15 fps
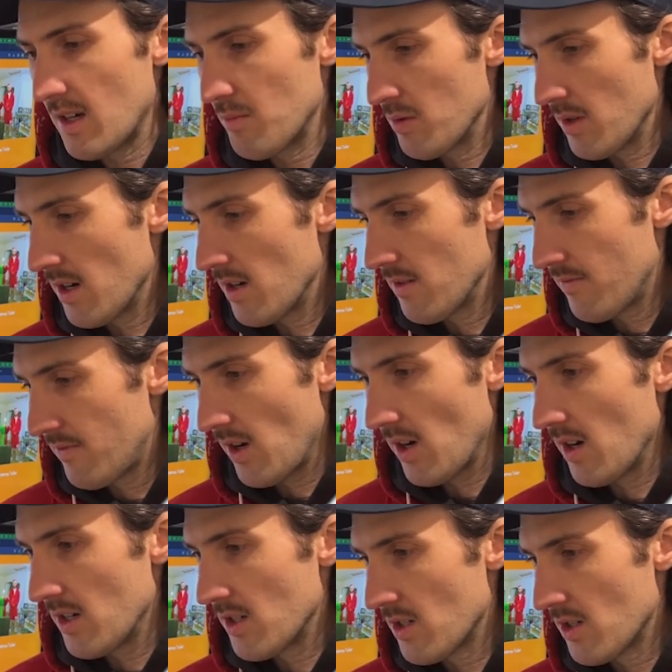bright
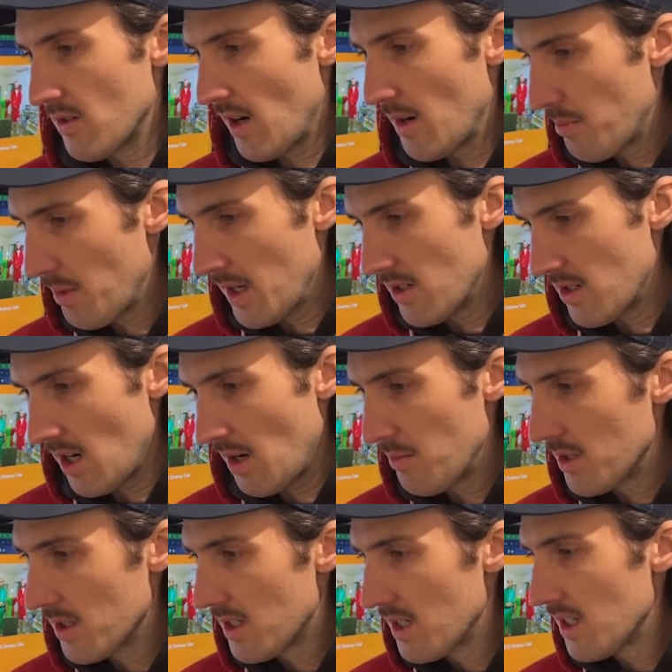fire engine red paint job. You
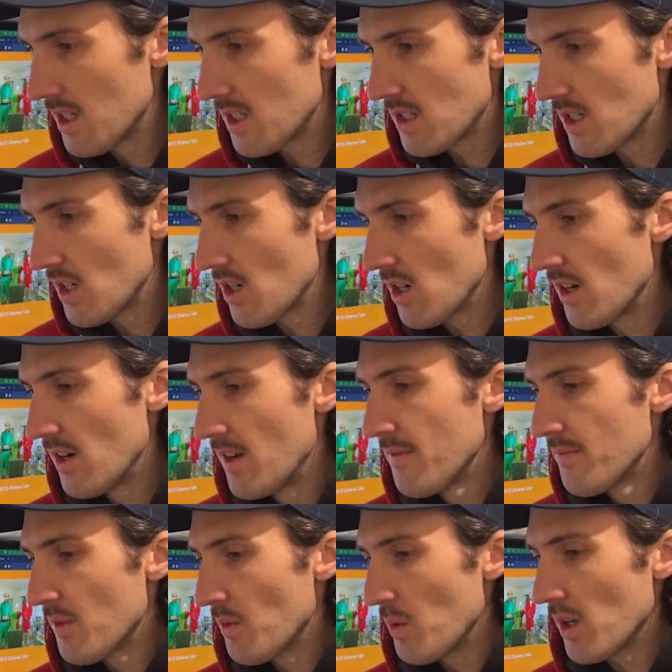can see the interior.
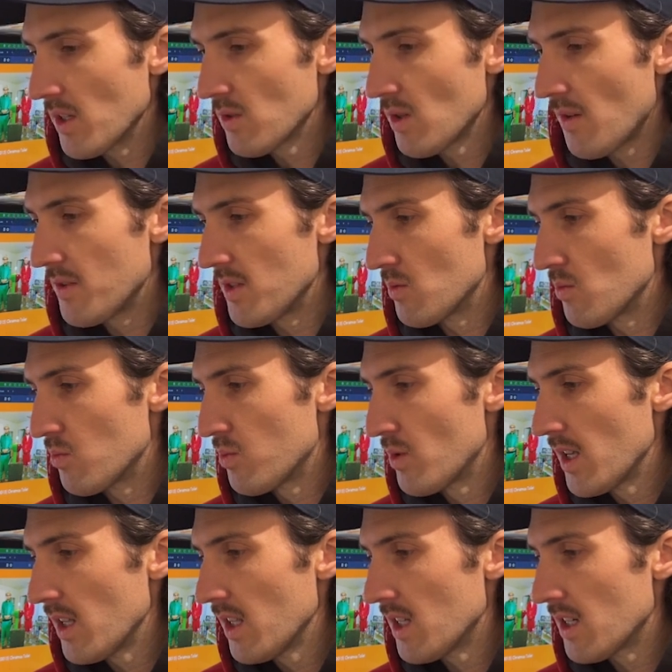We also have these really